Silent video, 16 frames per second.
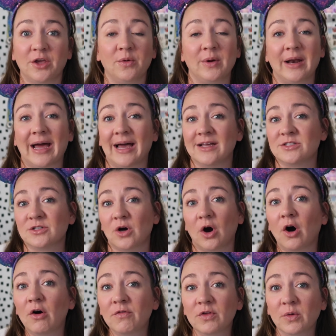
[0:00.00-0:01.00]
You can ask
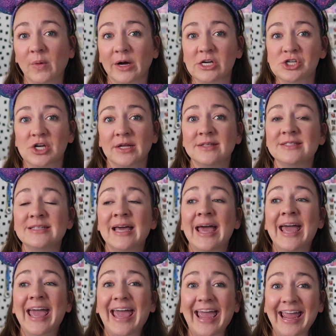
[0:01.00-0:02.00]
all of the questions,
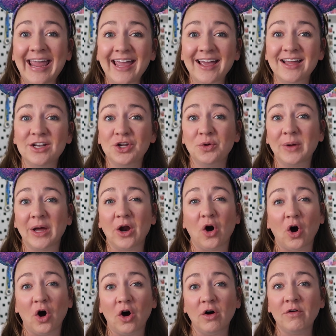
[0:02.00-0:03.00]
and you get
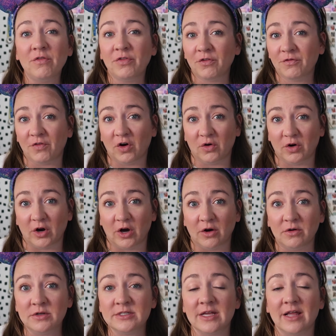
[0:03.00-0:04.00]
all of the
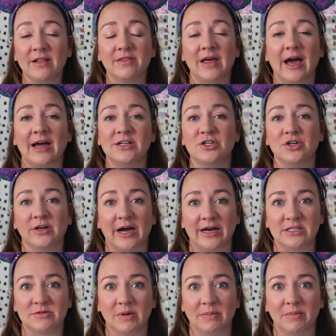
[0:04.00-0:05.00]
photos that your
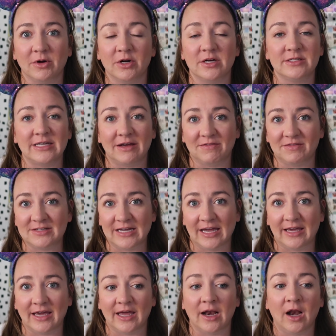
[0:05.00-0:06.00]
cast members have
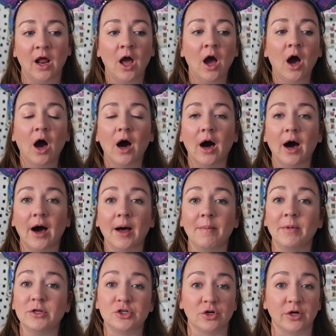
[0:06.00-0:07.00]
taken
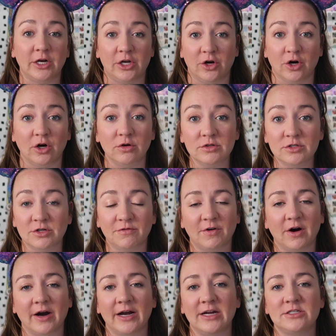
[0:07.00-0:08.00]
during your own
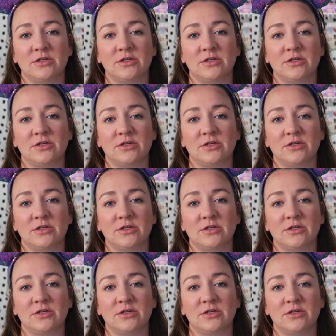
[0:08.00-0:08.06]
safari.